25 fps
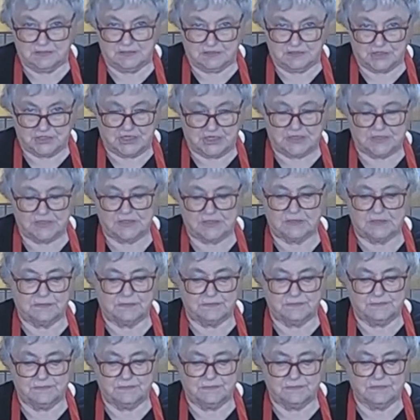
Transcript: agenda,